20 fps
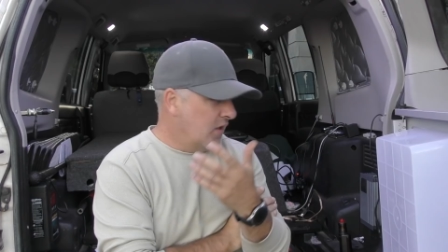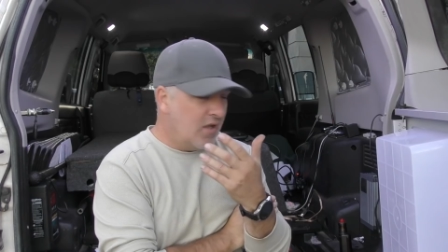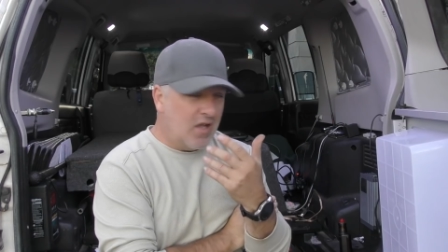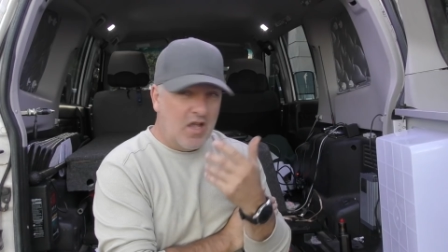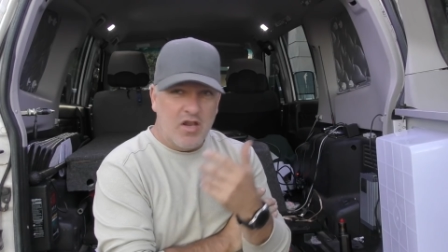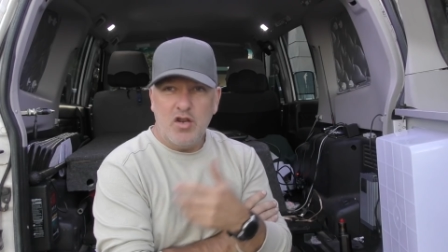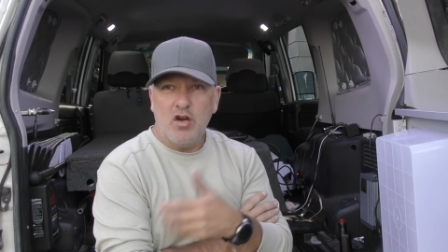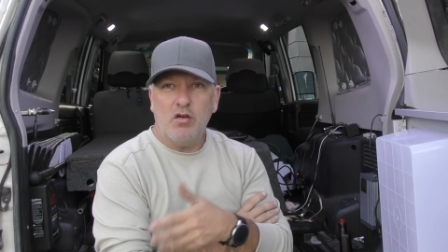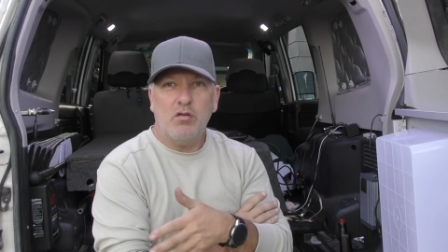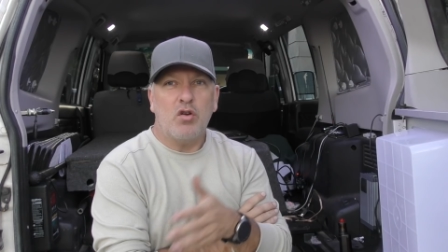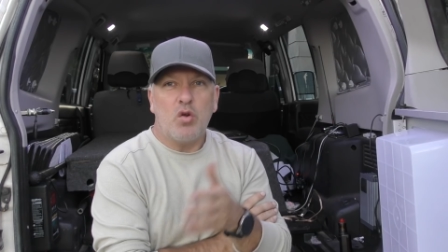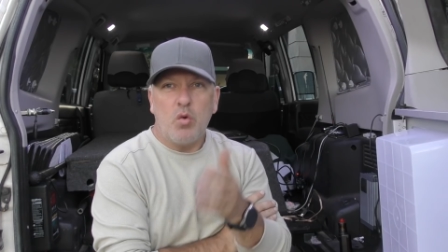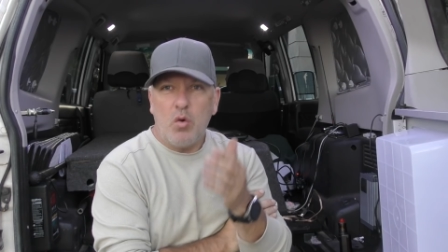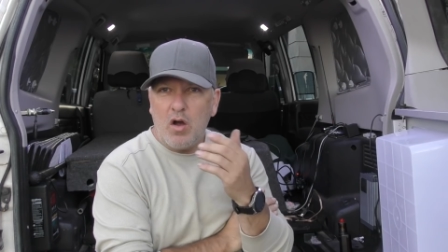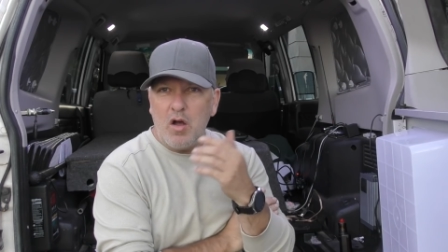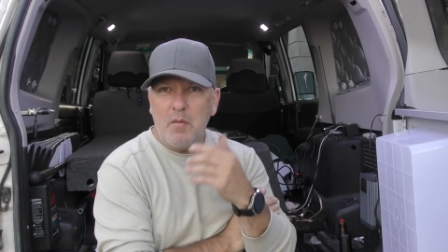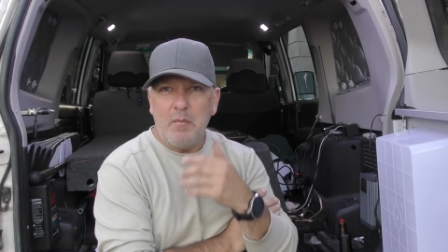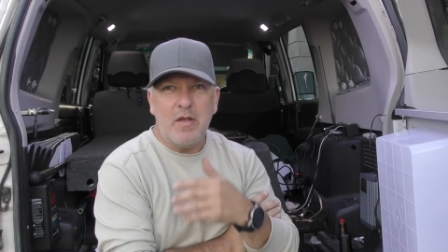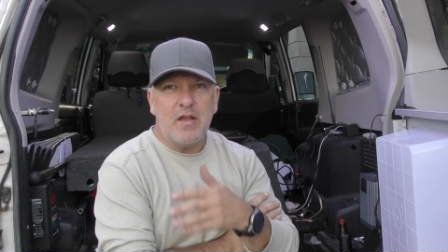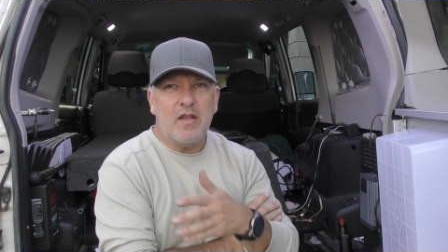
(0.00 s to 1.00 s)
and not
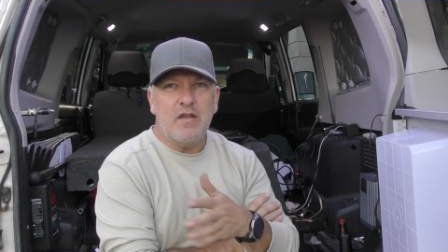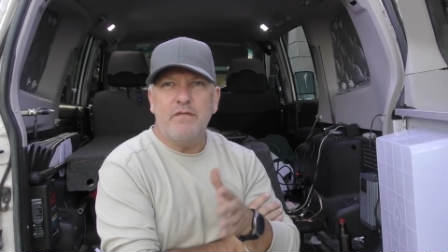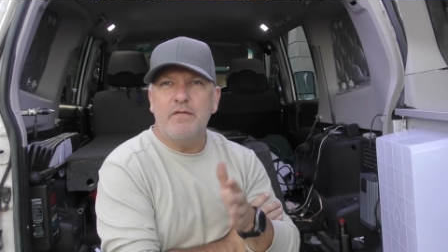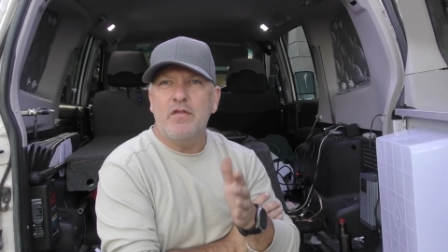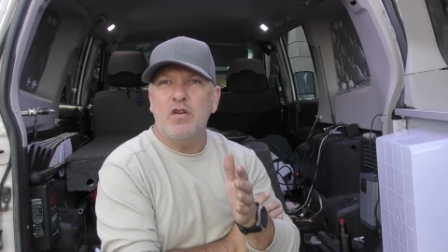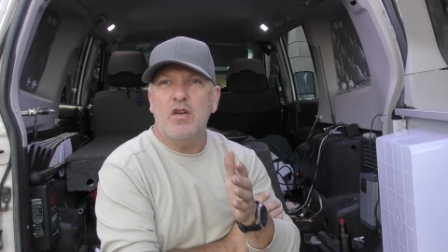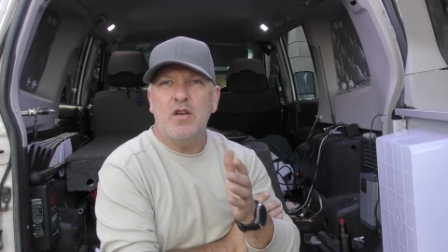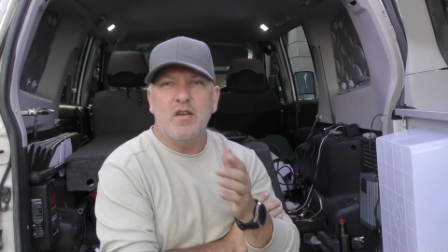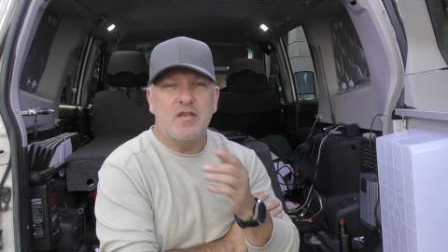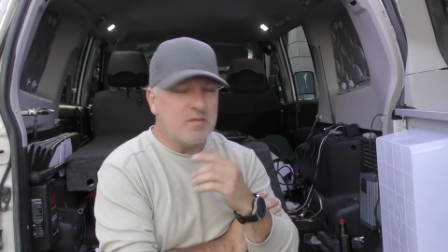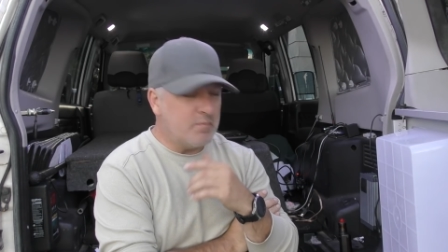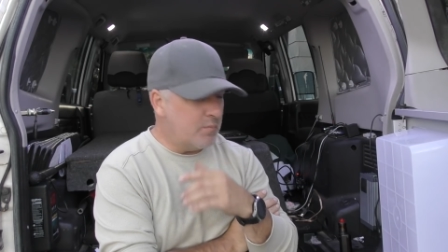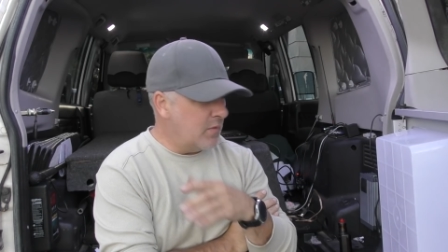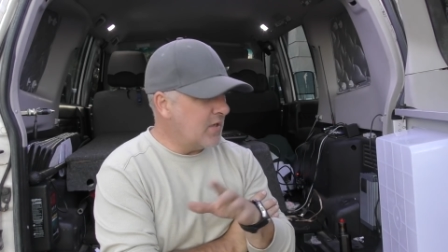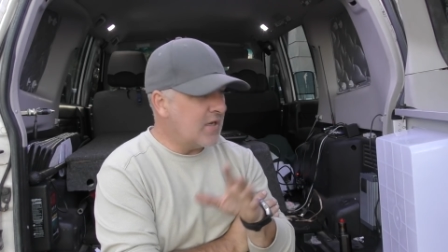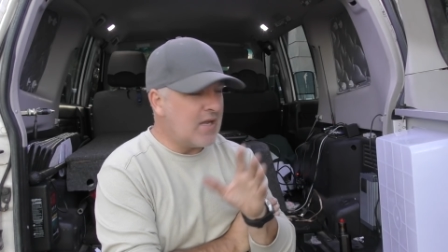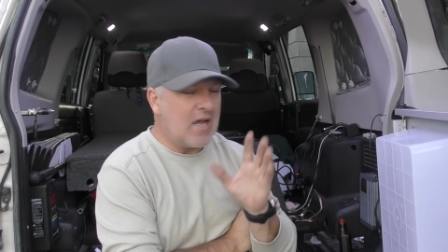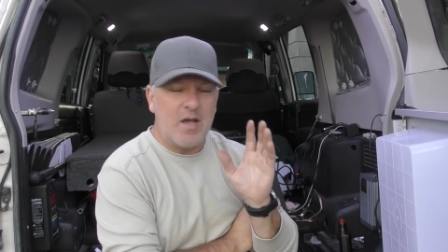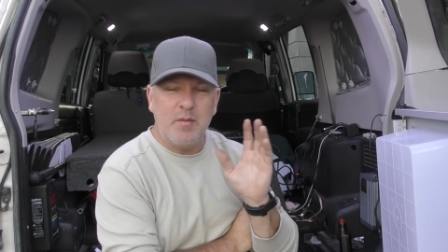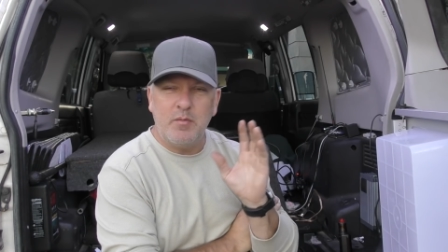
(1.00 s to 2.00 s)
require big inverters and
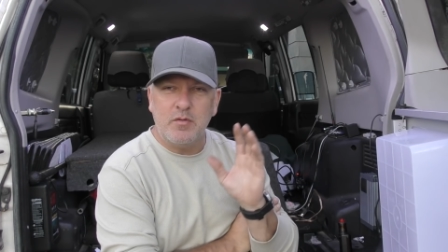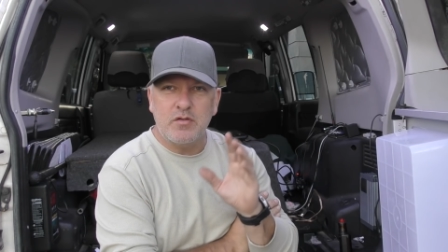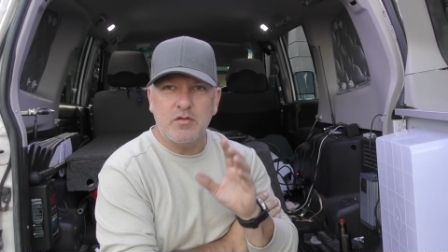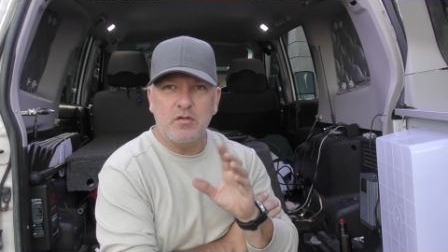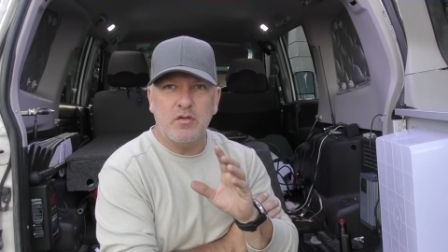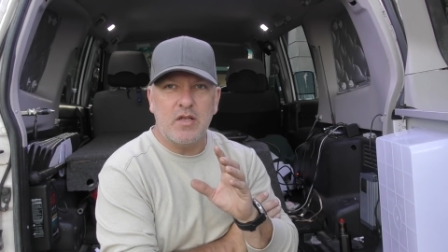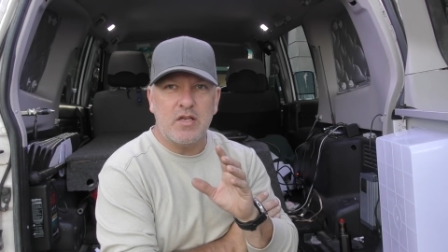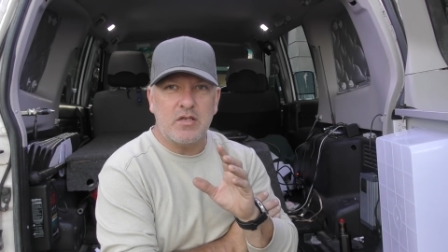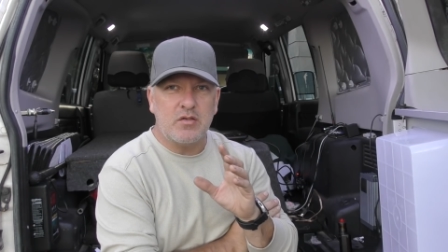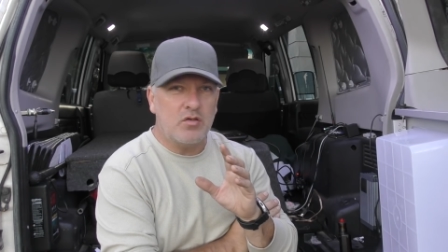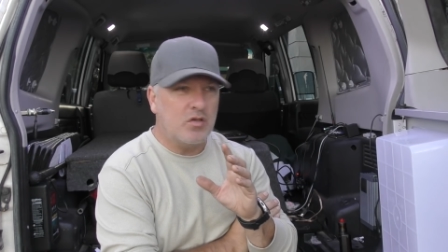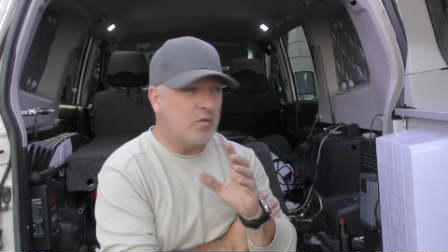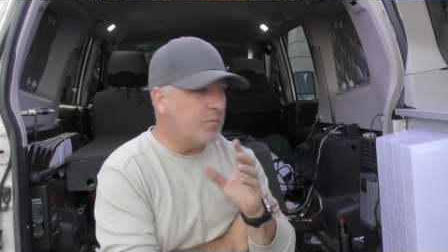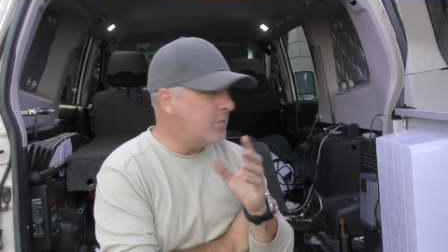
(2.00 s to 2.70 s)
big cables and all that sort